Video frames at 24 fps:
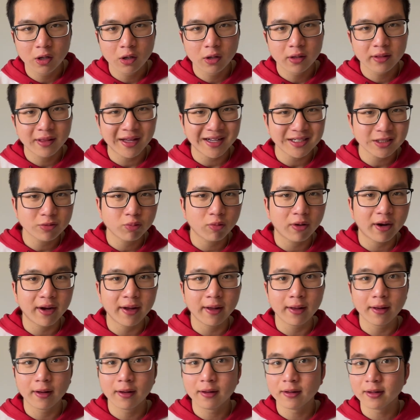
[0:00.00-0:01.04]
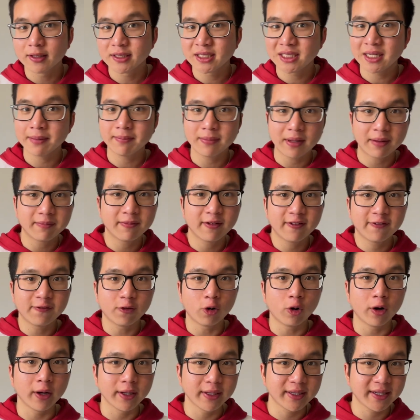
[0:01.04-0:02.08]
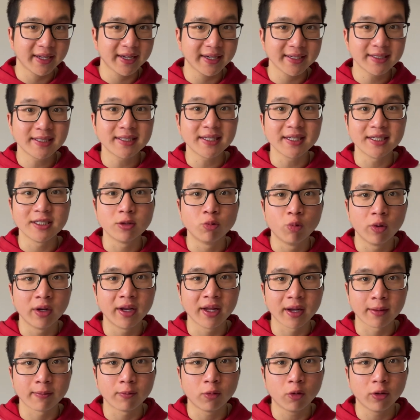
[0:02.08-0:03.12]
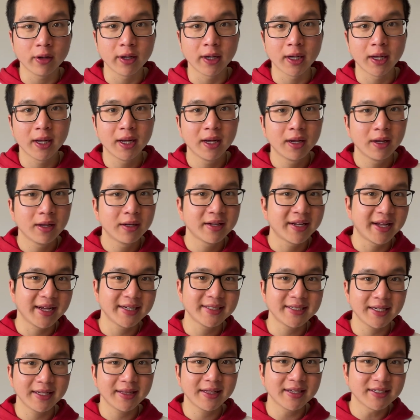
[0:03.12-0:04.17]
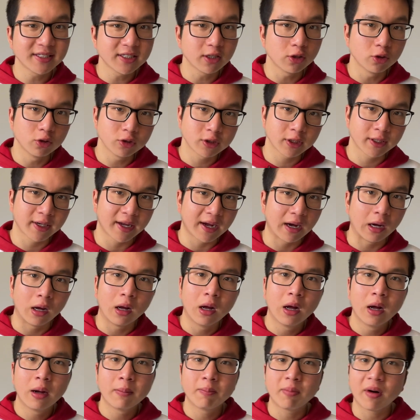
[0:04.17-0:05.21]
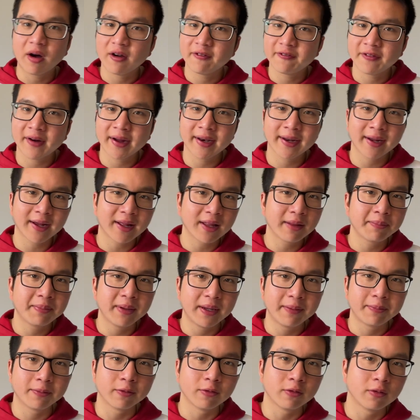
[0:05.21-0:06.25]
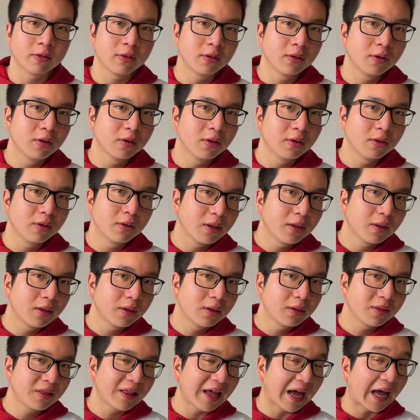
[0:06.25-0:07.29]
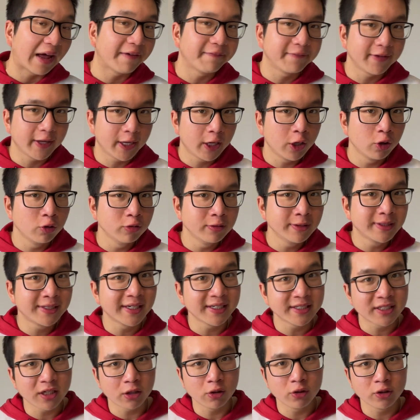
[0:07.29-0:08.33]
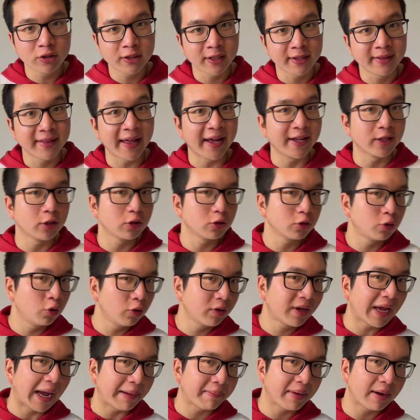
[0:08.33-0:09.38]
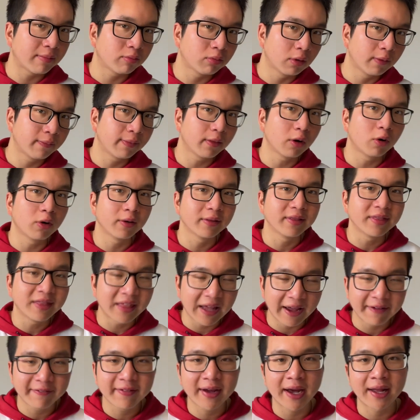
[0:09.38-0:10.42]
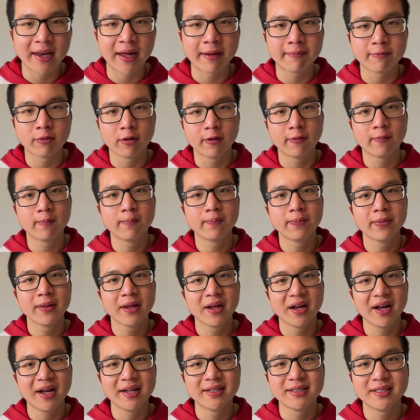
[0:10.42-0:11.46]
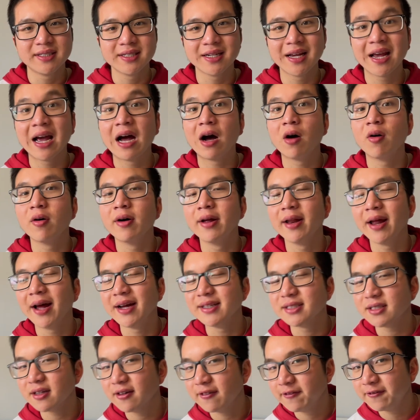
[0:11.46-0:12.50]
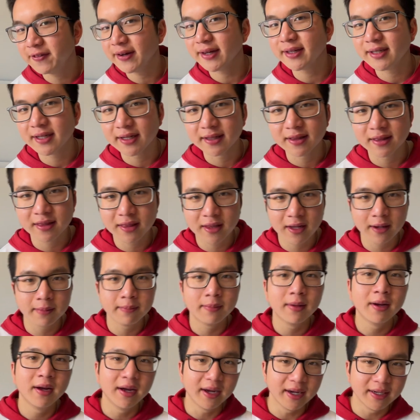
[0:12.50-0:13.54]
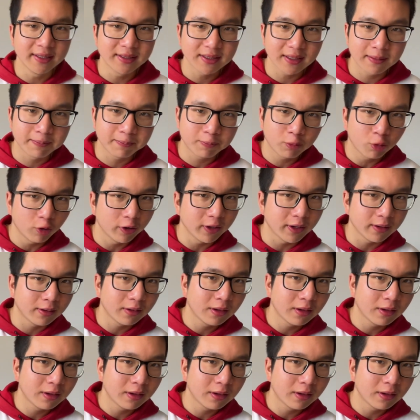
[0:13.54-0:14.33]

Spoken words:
That's why step number 4, test, is really important. Testing the solution out by finding other people that have used the solution that you came up with or they've came up with and see how it has affected them is important,